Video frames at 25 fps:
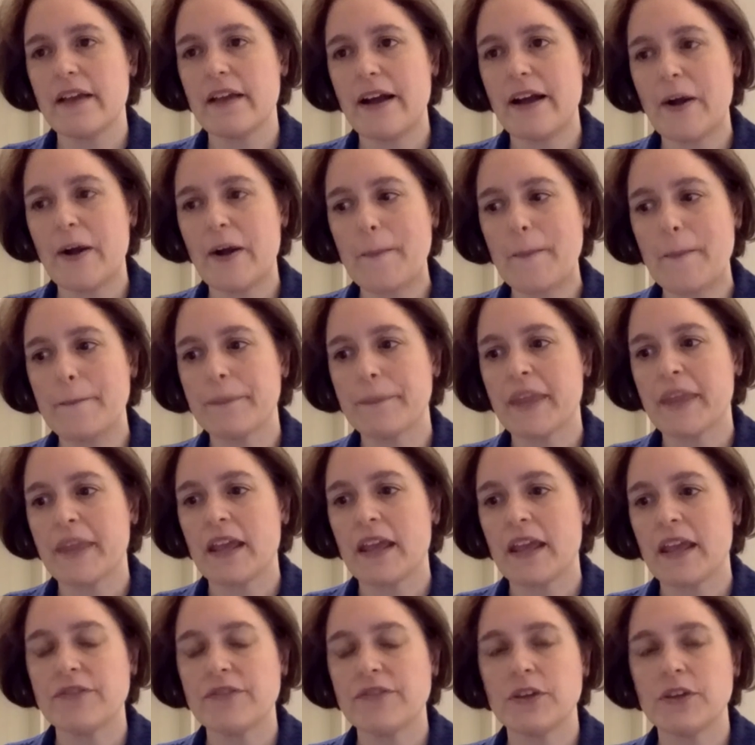Um,
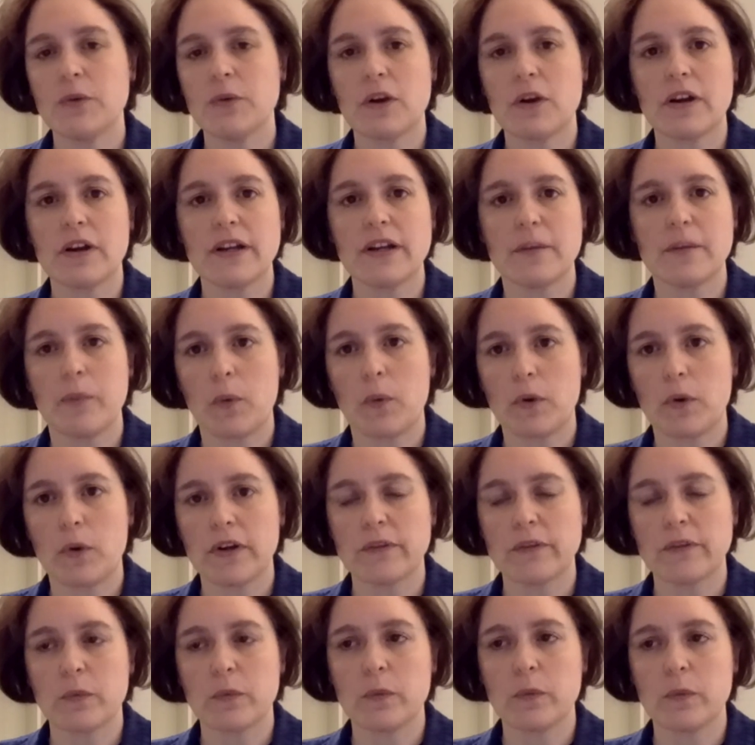if you are on a
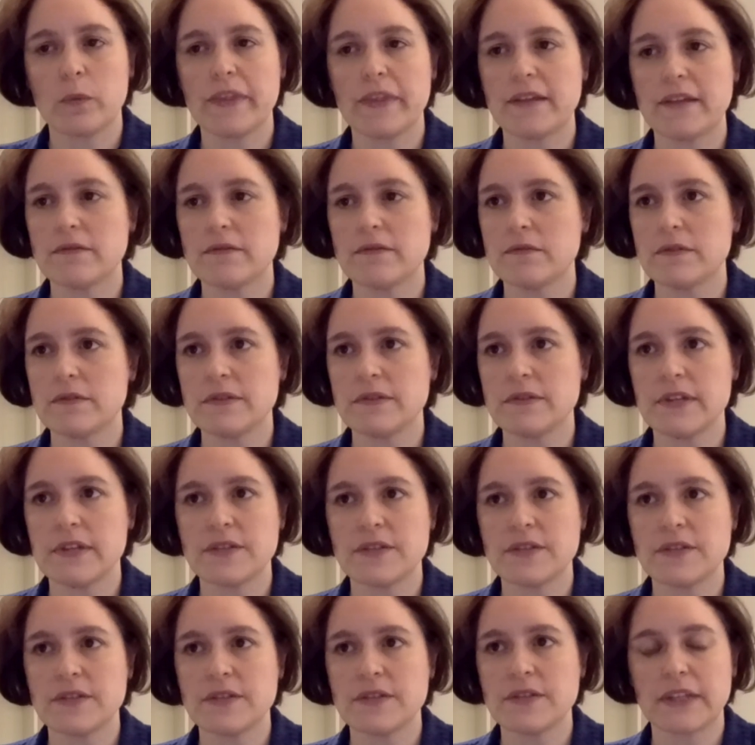board that
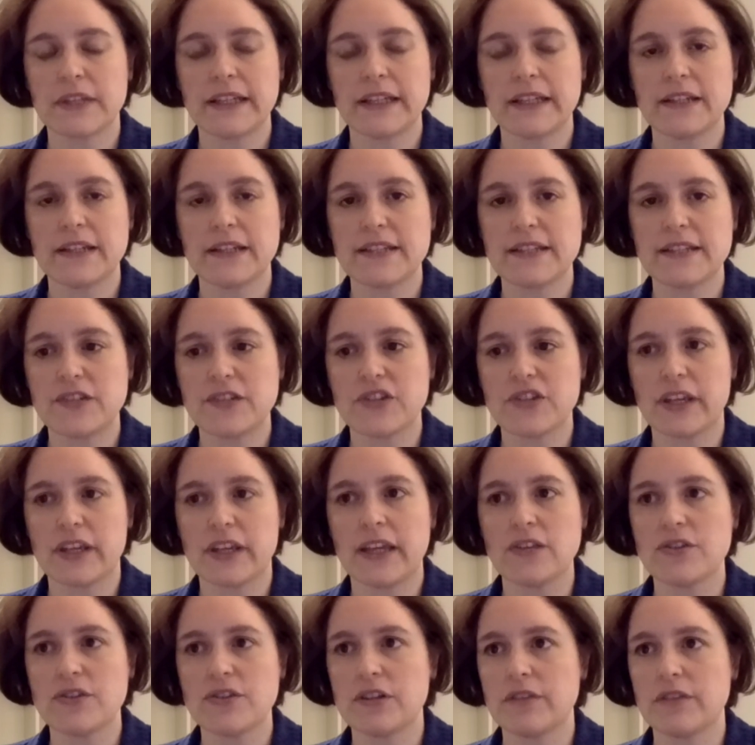is related to
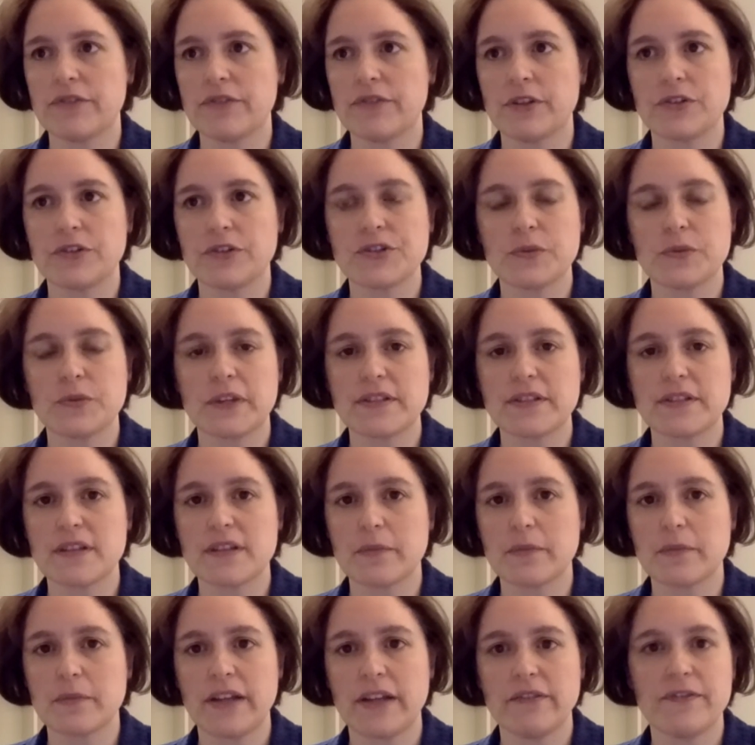education, if you're doing
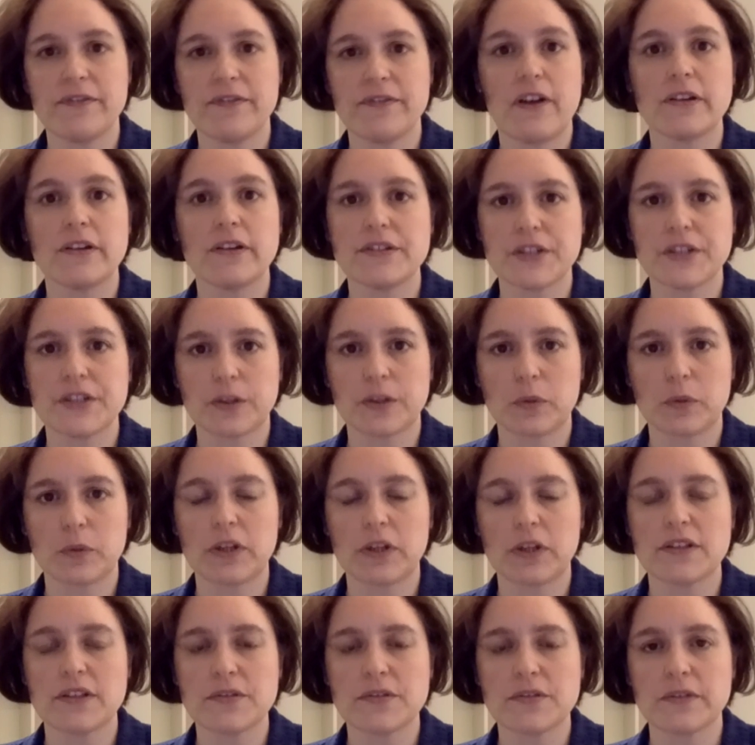some kind of volunteer
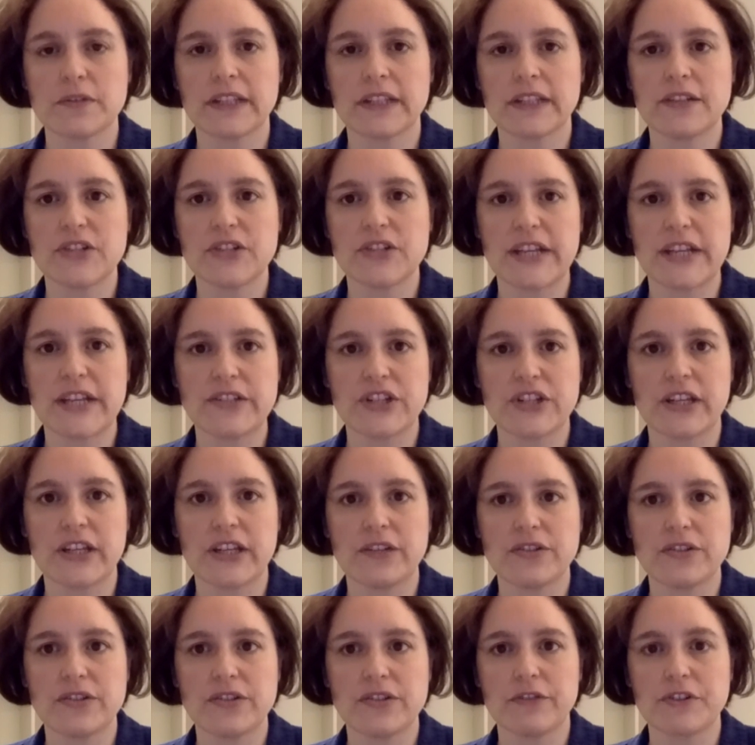work that's related to
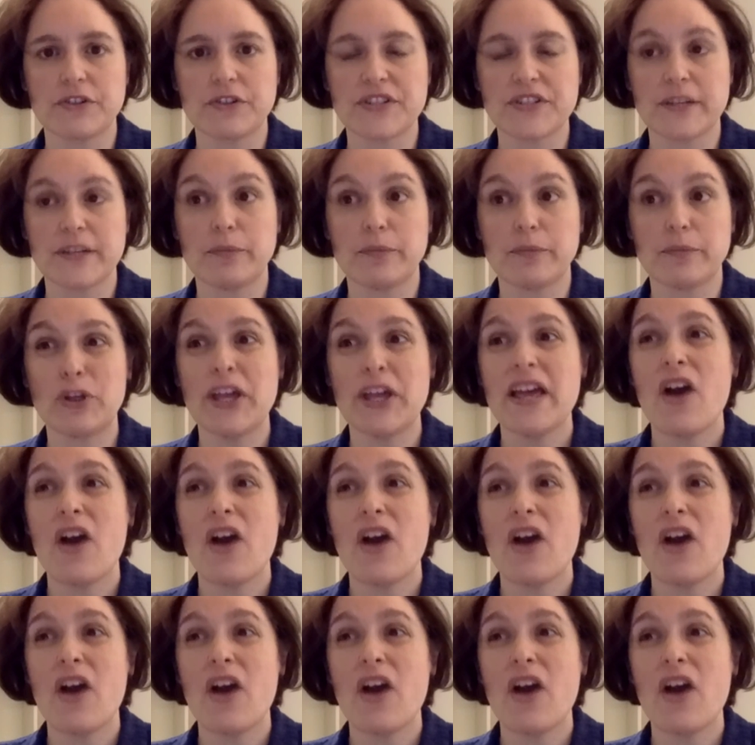education, for example.